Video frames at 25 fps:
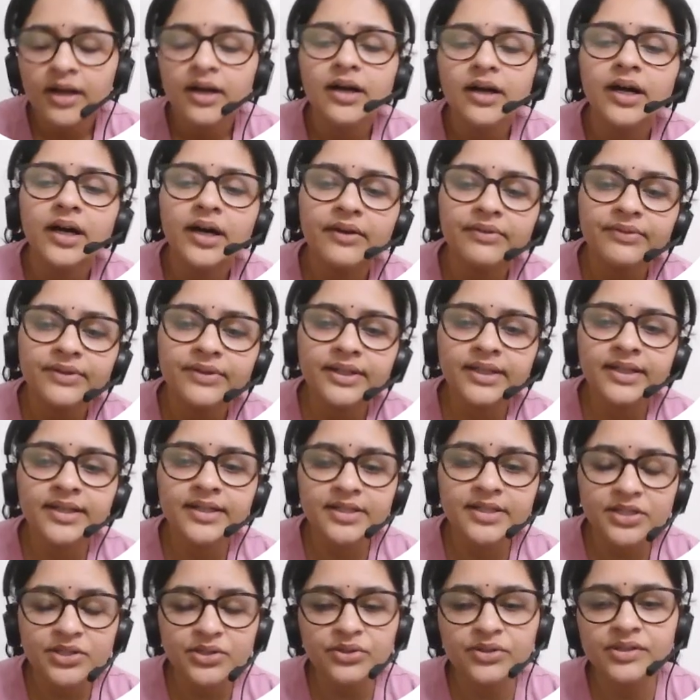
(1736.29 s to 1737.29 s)
After the
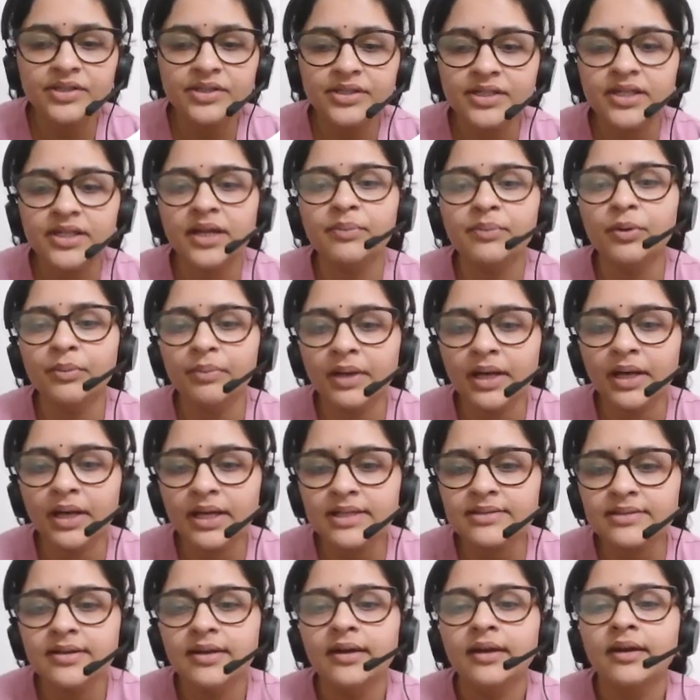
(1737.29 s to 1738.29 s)
resources are
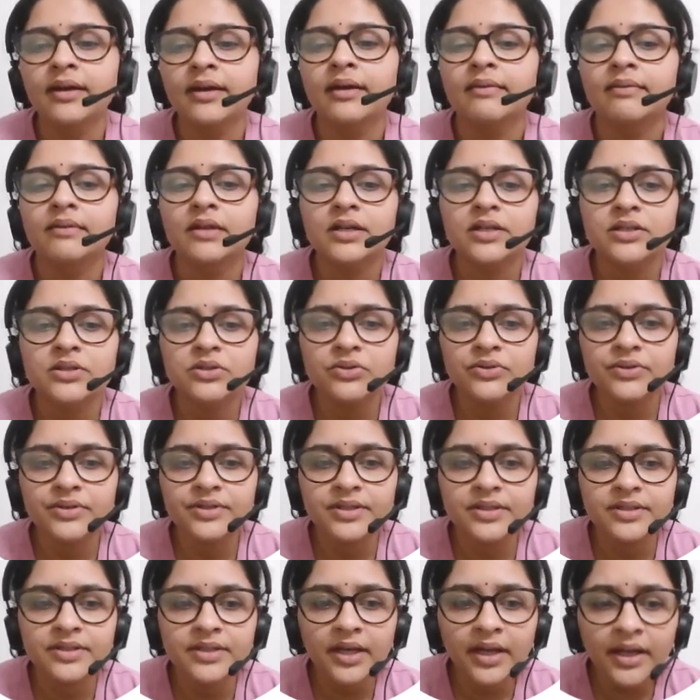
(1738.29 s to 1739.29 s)
mobilized, the
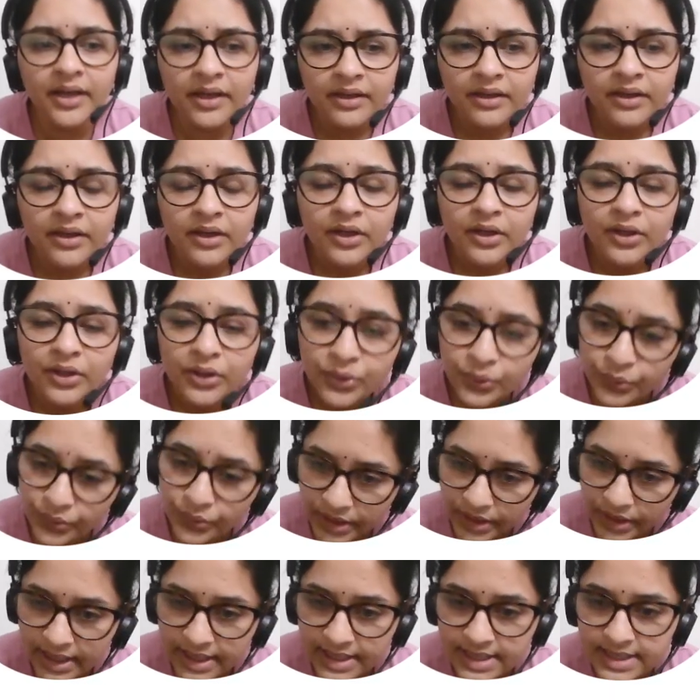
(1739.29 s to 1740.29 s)
resources are
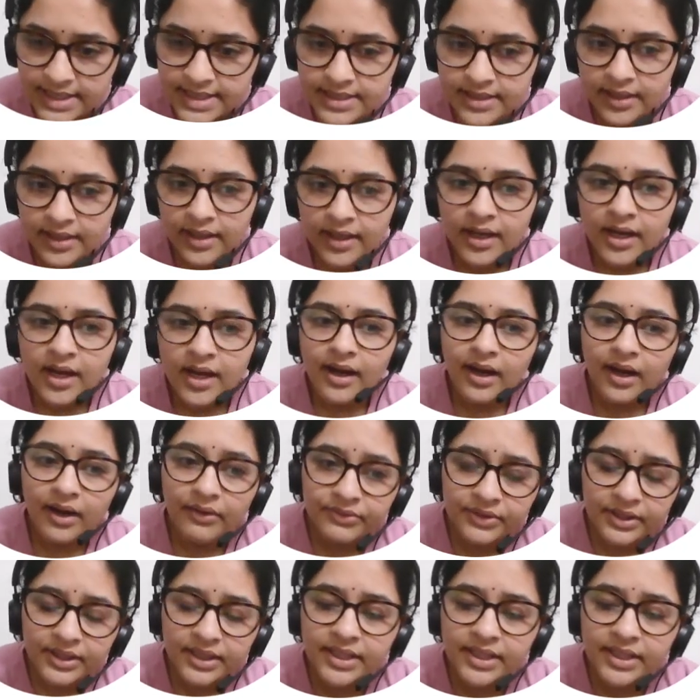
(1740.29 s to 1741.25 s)
utilized. After the